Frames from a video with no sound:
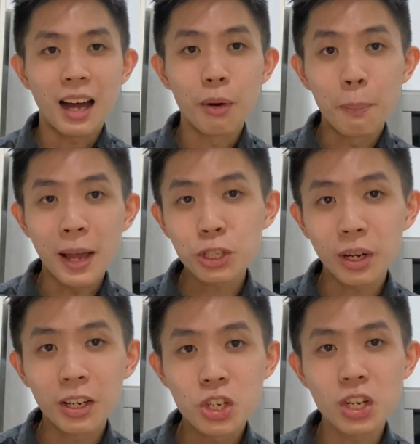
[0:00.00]
our best
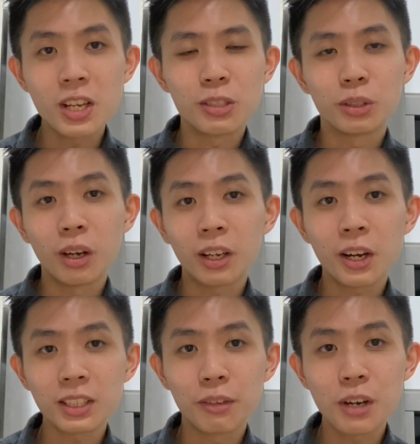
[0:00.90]
strategy is to dollar
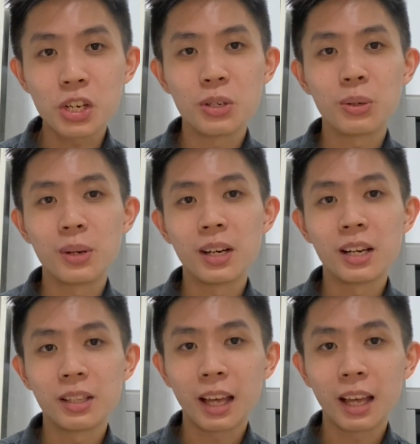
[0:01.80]
cost average into a